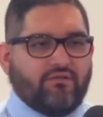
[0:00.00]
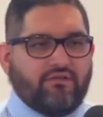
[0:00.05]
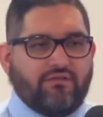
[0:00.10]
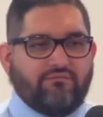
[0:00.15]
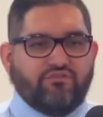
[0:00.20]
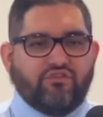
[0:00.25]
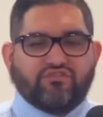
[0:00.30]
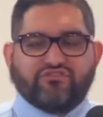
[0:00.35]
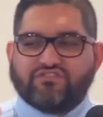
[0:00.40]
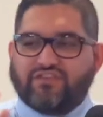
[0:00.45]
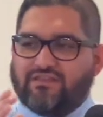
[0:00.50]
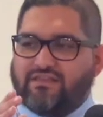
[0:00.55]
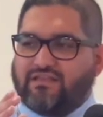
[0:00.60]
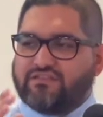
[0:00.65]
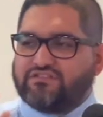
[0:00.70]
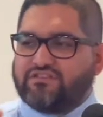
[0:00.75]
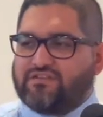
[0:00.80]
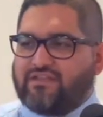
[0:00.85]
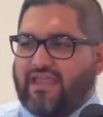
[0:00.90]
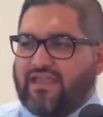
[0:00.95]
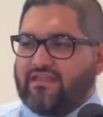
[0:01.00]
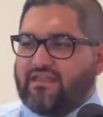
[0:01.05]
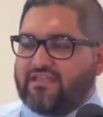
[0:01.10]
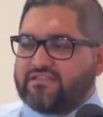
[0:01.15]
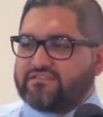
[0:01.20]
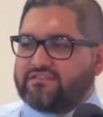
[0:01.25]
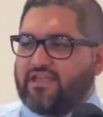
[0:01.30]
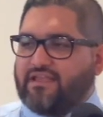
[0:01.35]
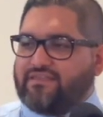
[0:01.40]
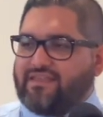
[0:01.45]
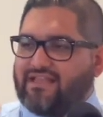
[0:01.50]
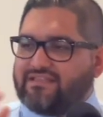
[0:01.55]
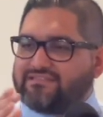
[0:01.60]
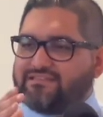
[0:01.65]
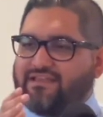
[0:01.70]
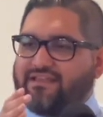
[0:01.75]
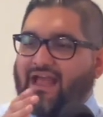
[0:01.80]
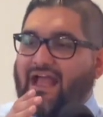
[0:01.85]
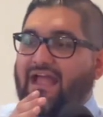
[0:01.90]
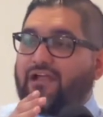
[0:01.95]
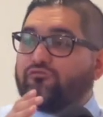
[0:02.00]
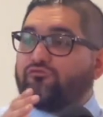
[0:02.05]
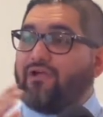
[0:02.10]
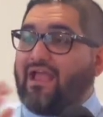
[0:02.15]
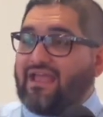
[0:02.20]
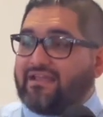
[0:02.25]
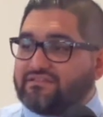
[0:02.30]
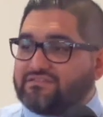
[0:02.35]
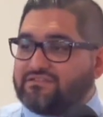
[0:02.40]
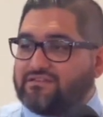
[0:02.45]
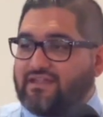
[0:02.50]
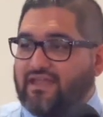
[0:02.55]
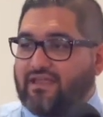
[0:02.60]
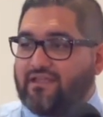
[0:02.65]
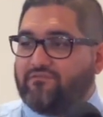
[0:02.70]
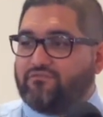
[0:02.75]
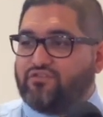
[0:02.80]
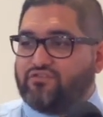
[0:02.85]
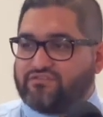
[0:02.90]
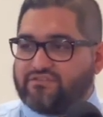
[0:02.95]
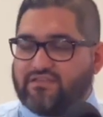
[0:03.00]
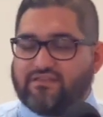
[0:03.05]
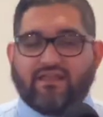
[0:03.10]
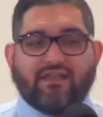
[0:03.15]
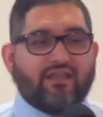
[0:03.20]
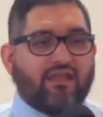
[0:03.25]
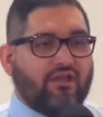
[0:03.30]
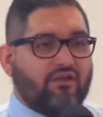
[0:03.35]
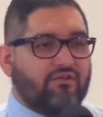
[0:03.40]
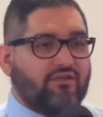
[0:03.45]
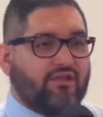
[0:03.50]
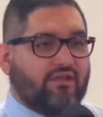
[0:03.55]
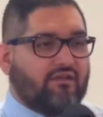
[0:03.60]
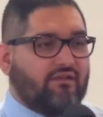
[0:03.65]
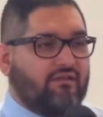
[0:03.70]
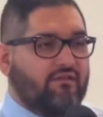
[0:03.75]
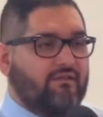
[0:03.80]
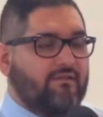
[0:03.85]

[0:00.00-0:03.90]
If you see that today, that's in Iraq today, if you see that area.